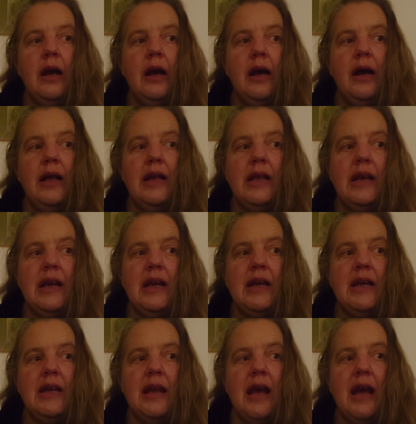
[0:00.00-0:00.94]
And that
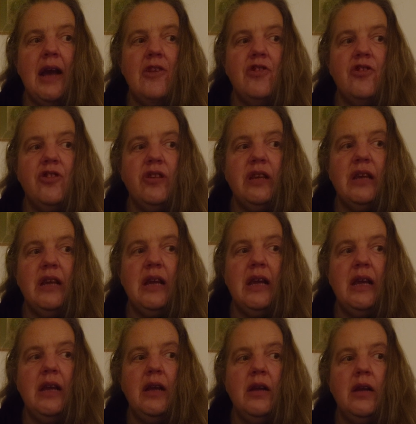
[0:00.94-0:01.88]
can
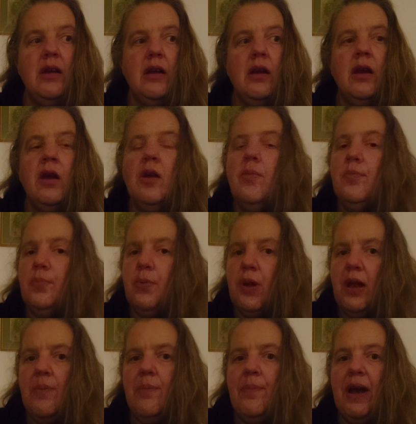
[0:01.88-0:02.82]
actually
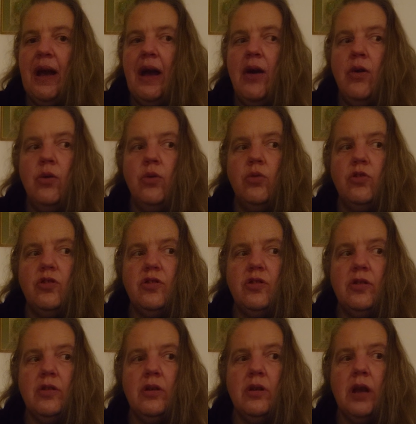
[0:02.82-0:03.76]
bring about
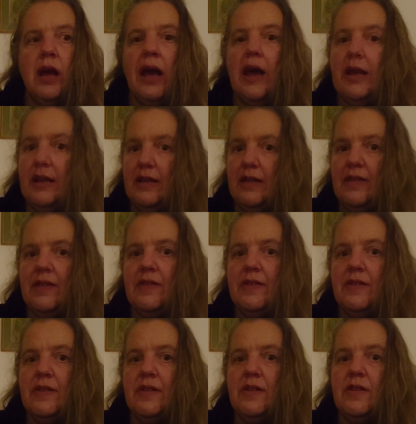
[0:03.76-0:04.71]
an
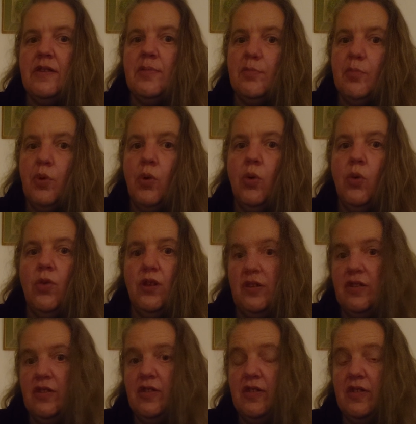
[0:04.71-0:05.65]
existence more
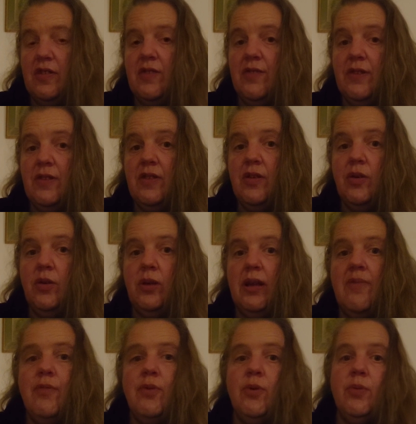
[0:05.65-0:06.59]
than just the physical
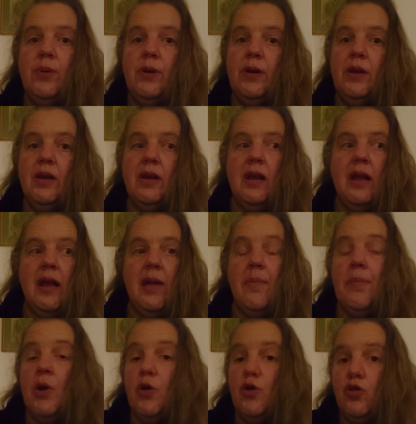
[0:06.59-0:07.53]
level, but the
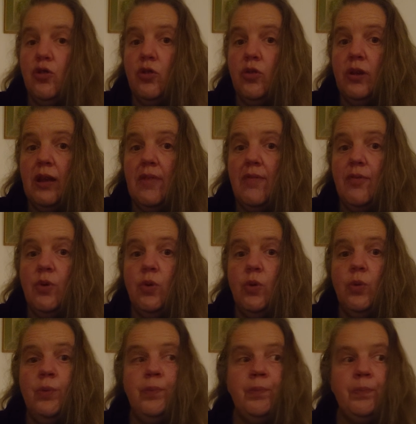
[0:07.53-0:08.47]
emotional
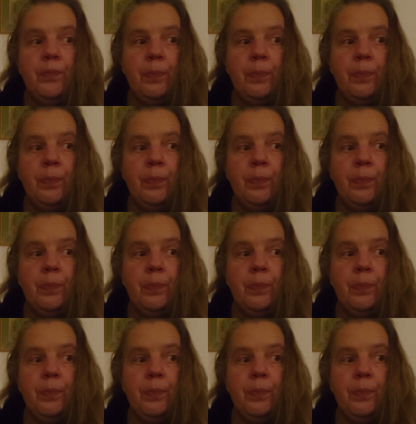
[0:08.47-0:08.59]
level.